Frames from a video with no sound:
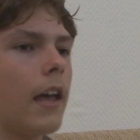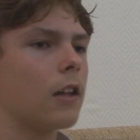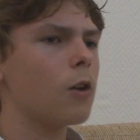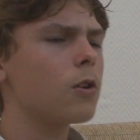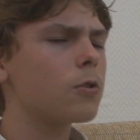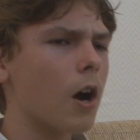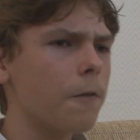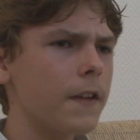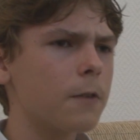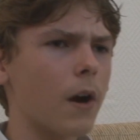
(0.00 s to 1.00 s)
A
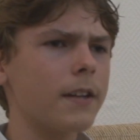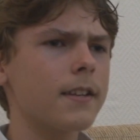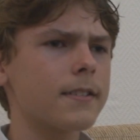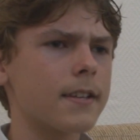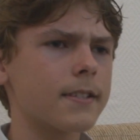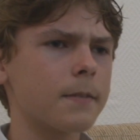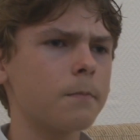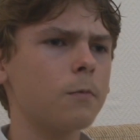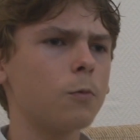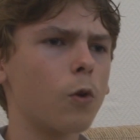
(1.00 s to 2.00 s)
logographic writing
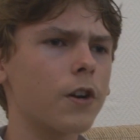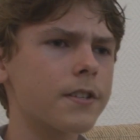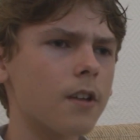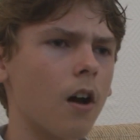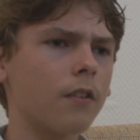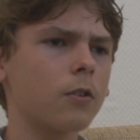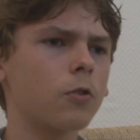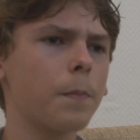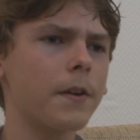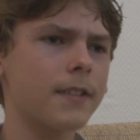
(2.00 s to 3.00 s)
system works on
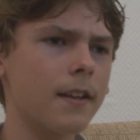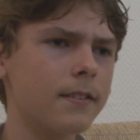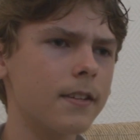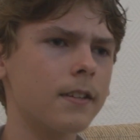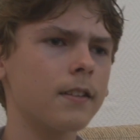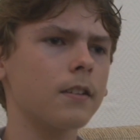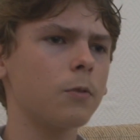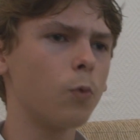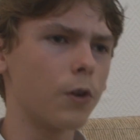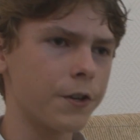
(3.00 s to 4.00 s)

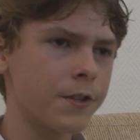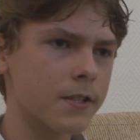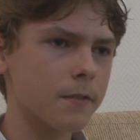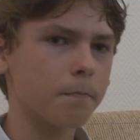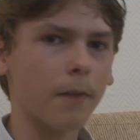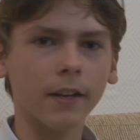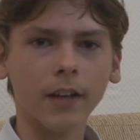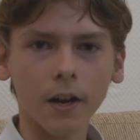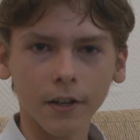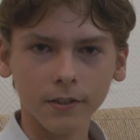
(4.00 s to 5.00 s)
representing words by
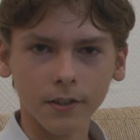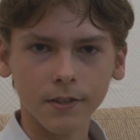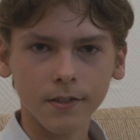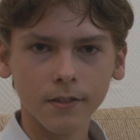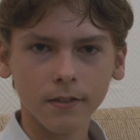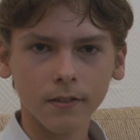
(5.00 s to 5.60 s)
characters.